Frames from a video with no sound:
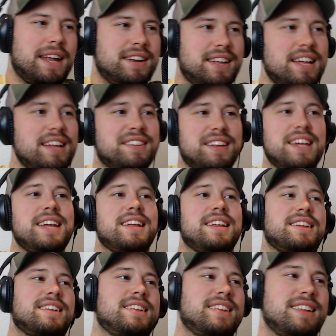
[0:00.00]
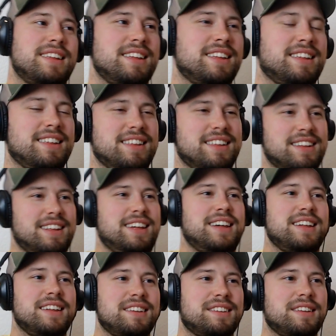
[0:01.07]
DC
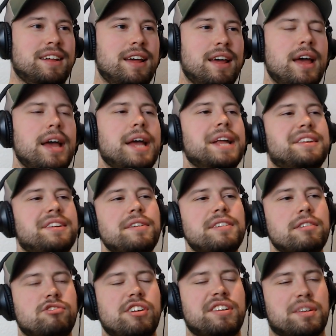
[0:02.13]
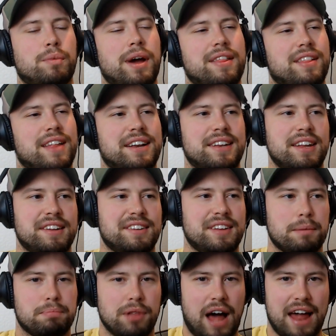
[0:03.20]
is... It's also just the way that, like, DC
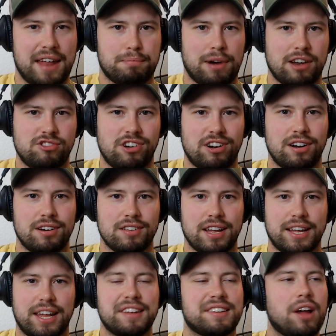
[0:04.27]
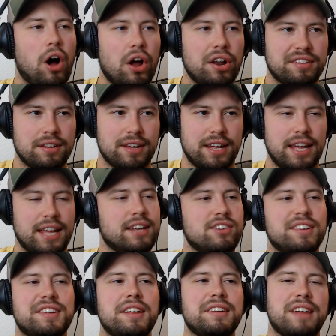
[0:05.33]
applies pressure. Like, he
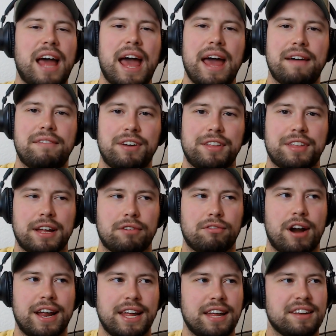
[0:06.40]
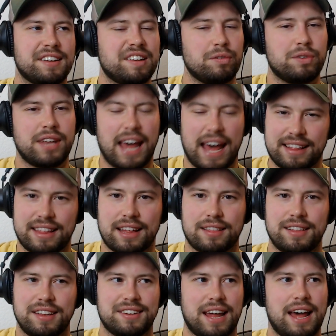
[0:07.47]
just does everything right. He is so
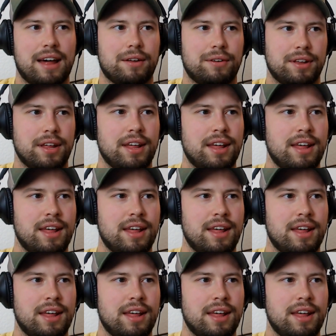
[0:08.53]
technically sound.